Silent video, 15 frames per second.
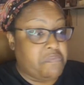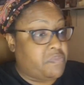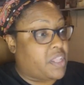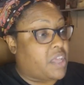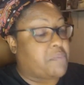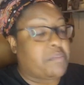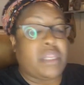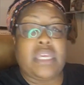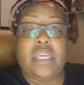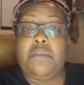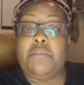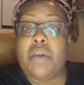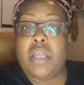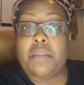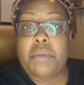They've been
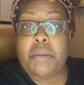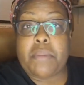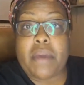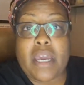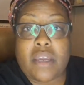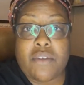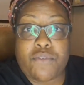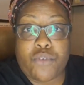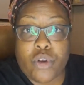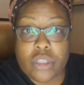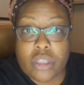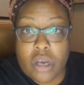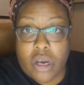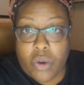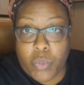emailing me back and
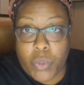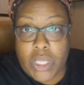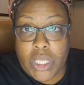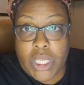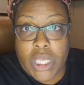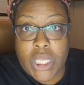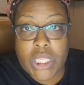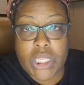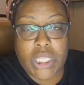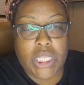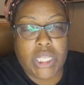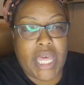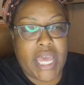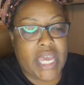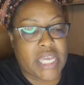forth all week. The
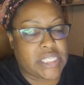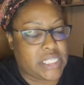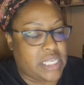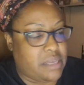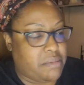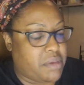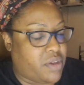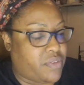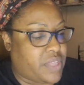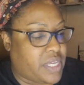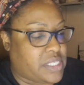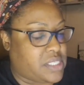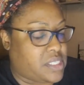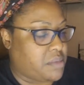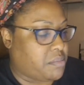last email
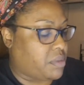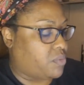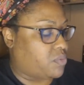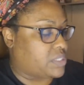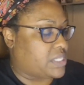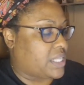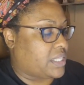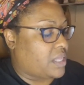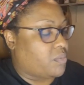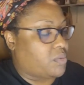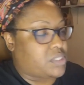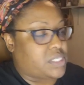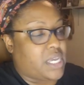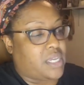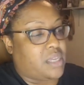they sent me was that they were
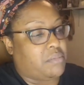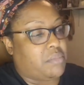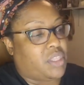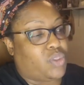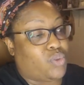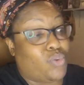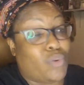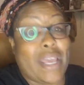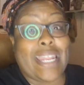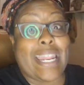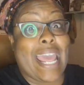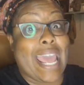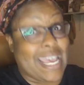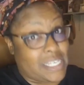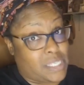taking me through an
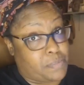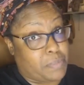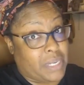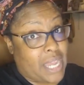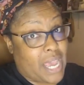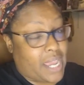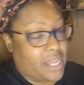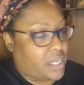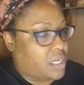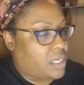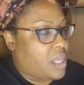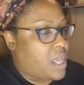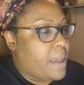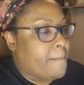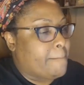expedited
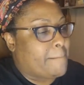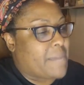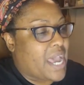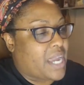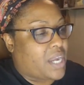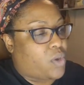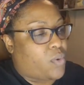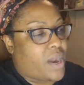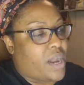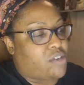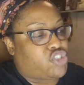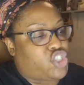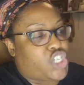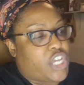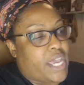
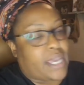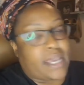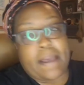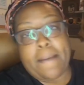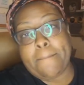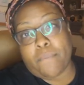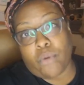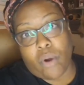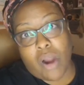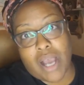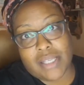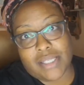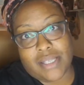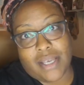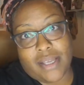background check
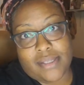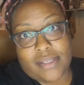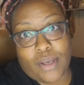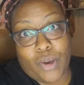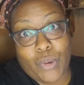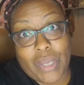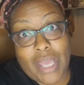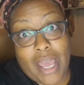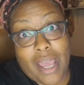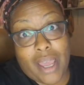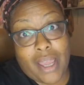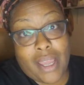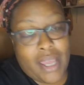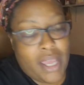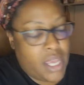process.
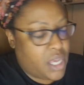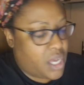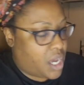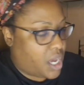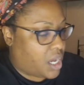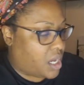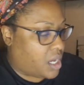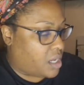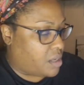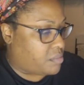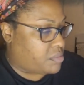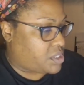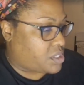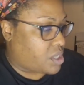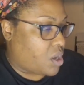Okay.
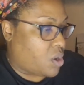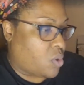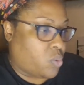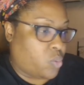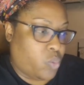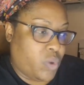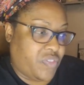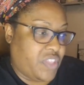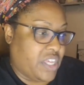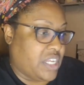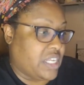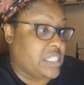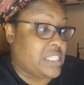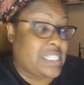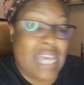So
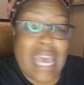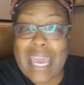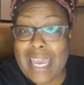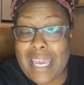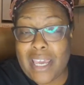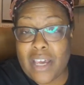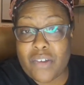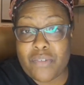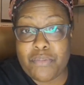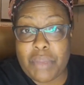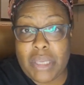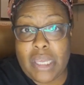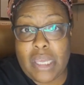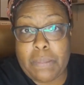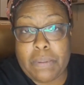within a day of
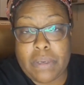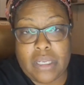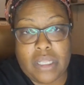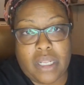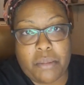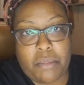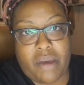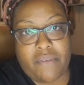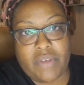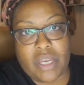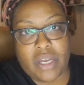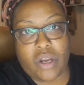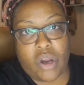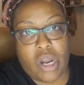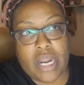me putting in my
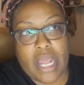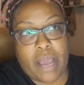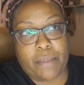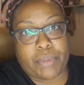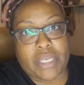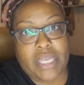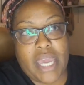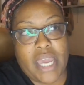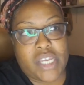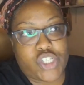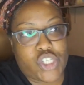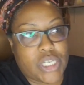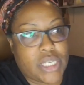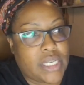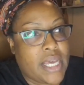Vanguard
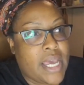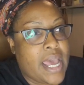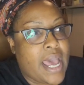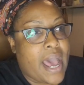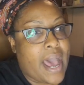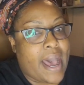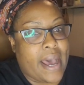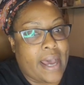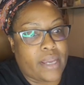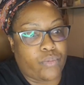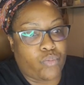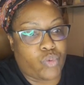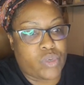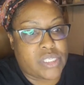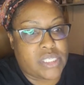application,
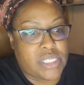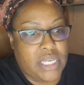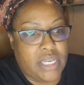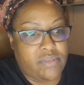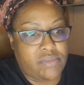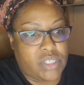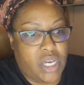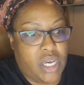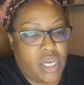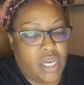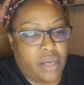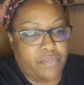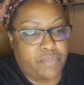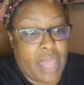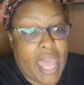I received,
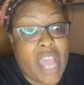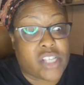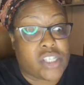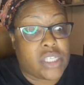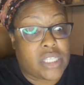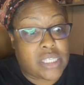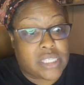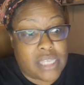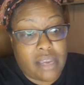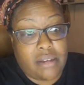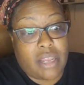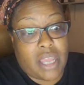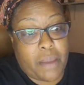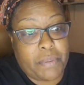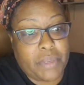actually the same
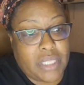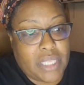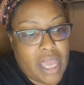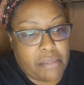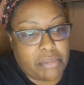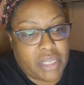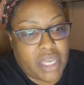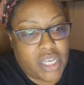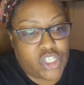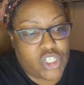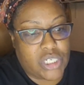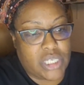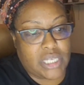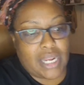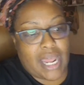day I put the
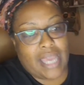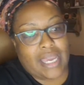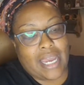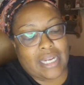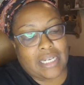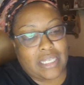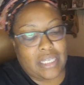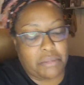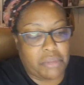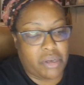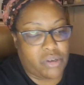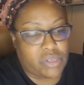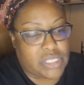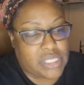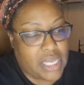application in, I got an
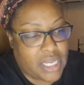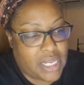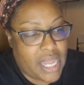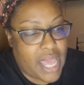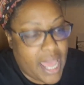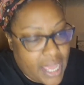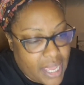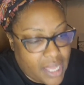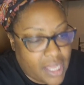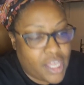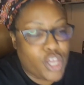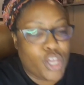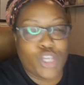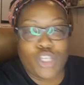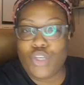email saying, hey,
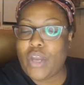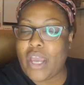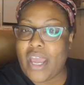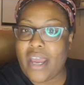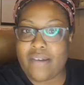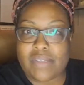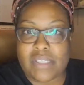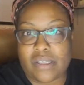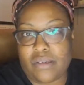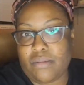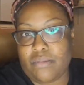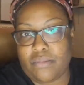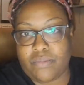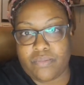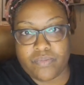you have
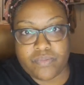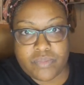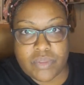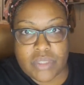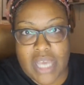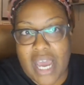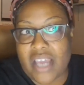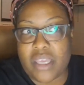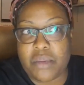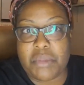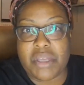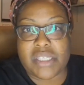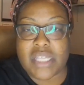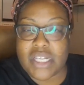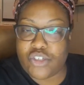some
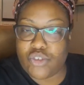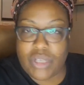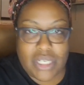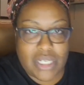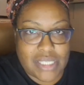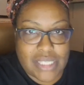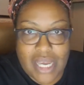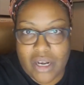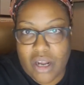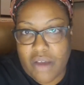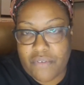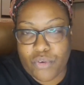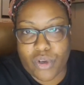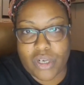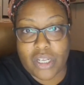documents that you need to sign
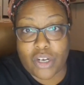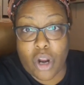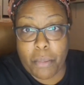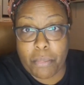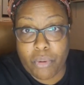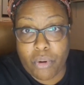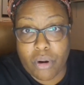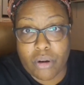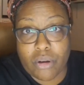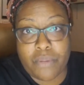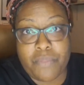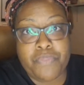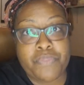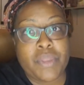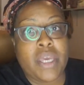off on in our portal.